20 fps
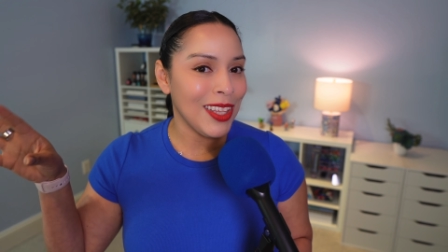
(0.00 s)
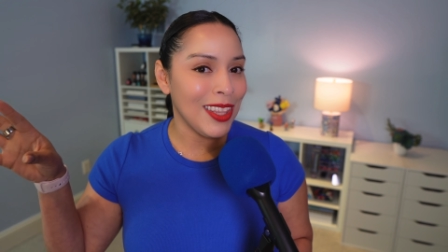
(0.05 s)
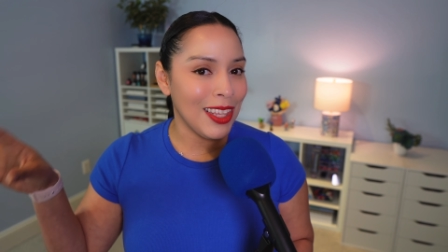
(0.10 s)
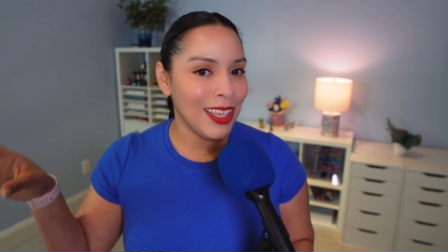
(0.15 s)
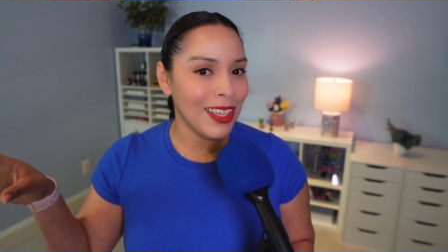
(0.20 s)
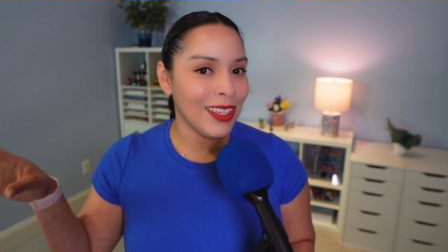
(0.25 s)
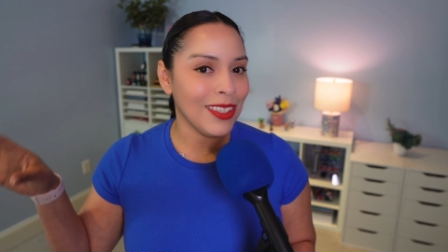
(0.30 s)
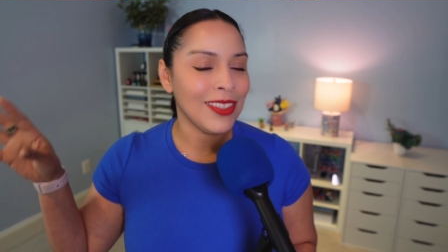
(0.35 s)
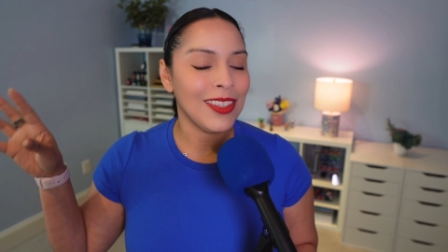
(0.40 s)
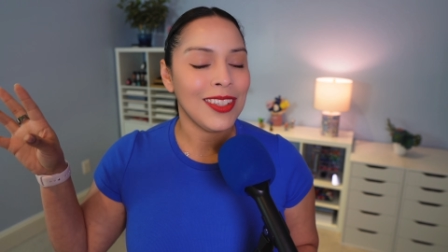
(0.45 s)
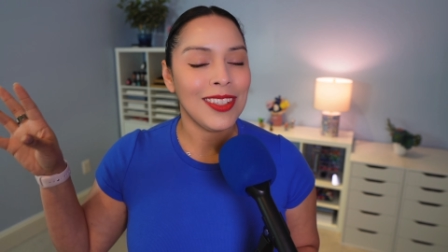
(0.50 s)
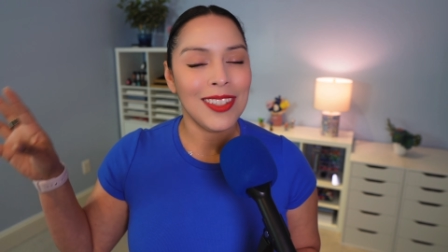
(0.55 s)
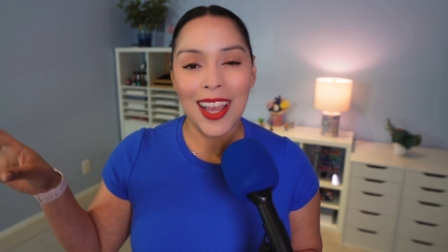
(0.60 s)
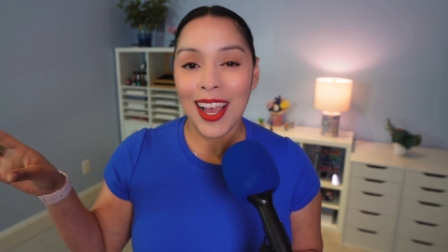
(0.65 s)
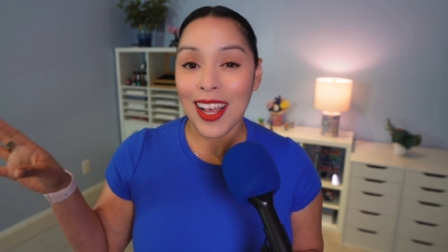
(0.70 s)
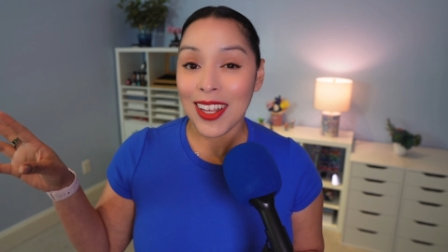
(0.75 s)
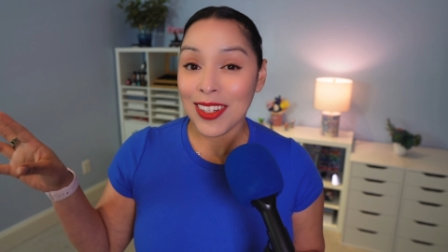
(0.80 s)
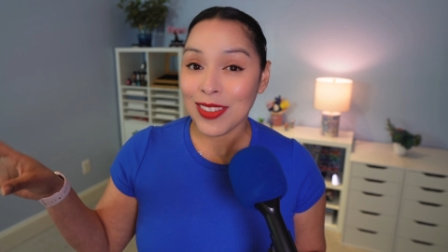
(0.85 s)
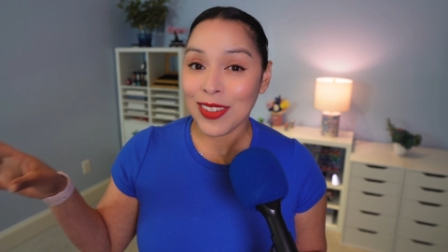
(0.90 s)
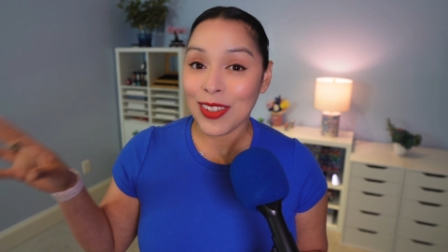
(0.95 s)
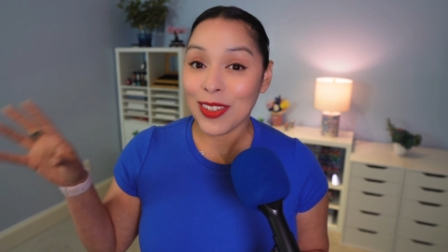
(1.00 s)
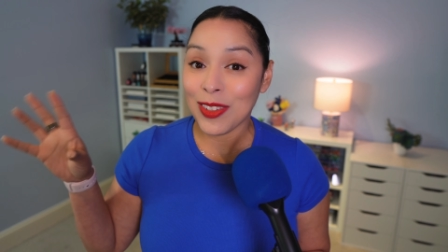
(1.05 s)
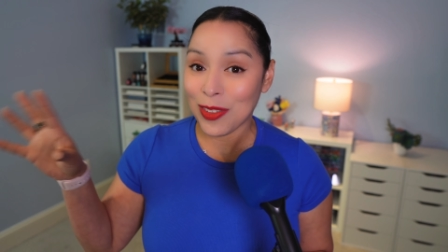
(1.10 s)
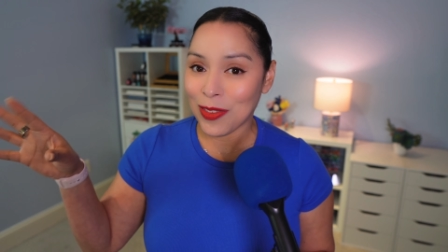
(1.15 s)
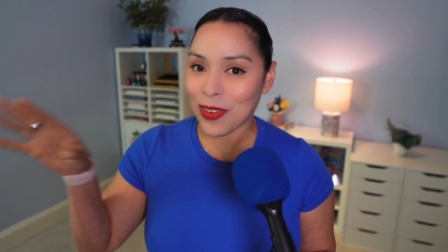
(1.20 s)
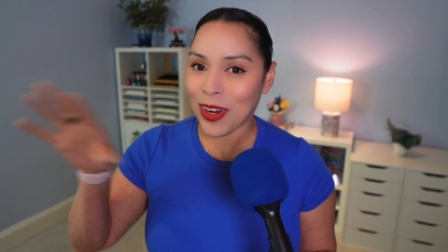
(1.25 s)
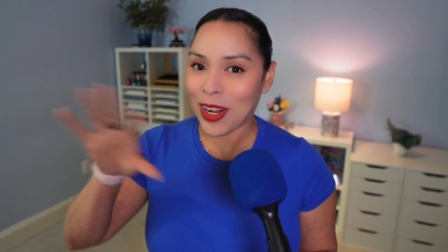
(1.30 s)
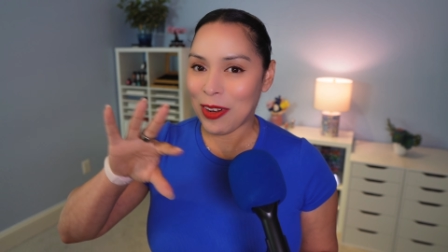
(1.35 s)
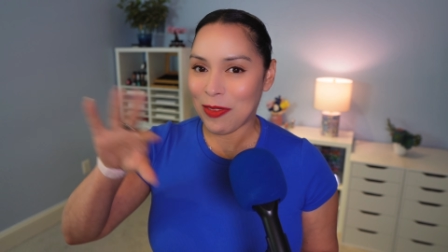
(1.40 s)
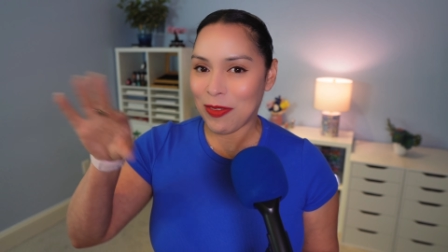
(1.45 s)
this task
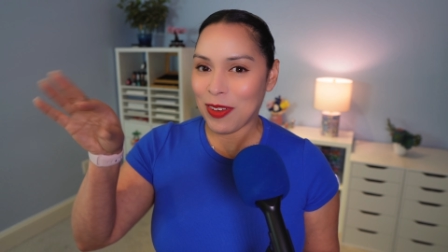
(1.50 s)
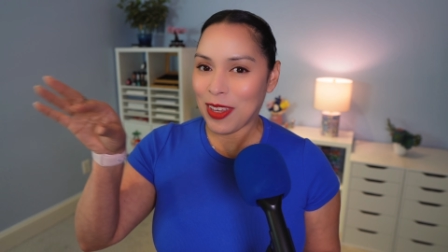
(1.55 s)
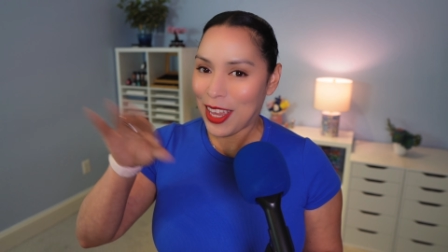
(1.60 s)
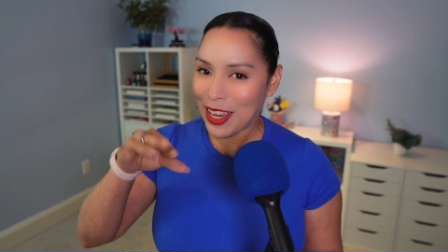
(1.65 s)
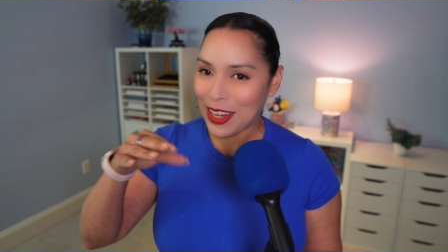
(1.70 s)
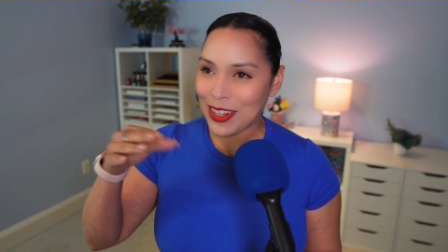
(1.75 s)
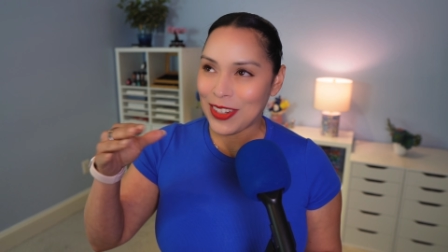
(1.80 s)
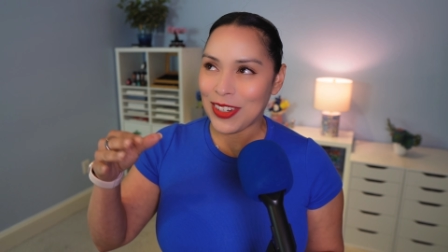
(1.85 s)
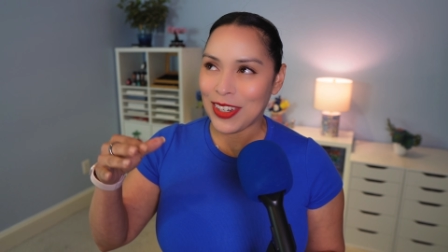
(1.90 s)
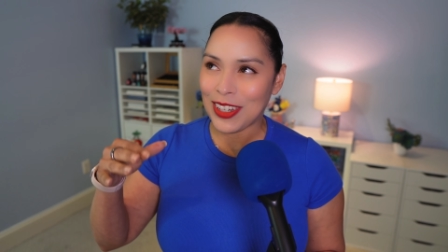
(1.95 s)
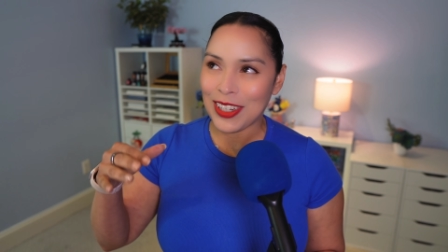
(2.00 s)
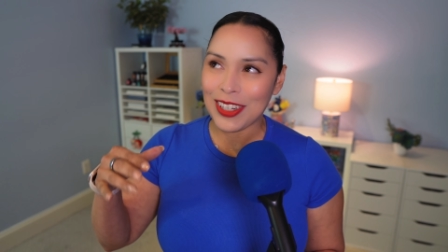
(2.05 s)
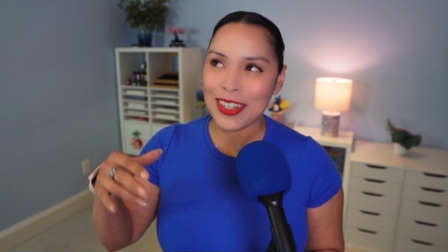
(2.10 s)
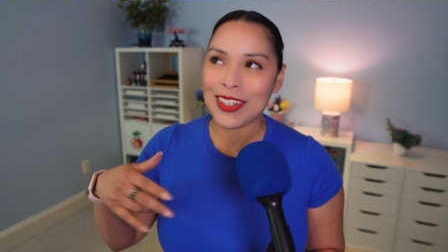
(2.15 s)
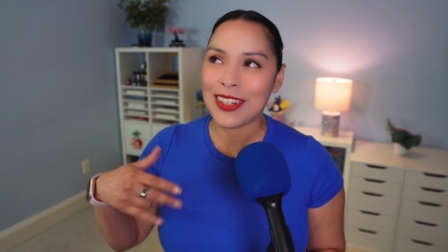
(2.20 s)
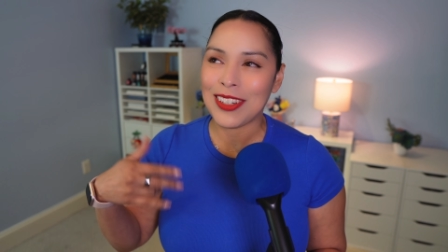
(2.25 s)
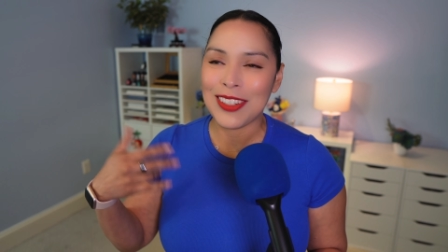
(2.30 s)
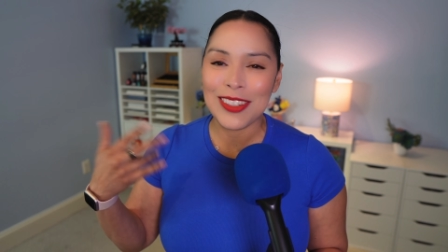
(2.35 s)
stratification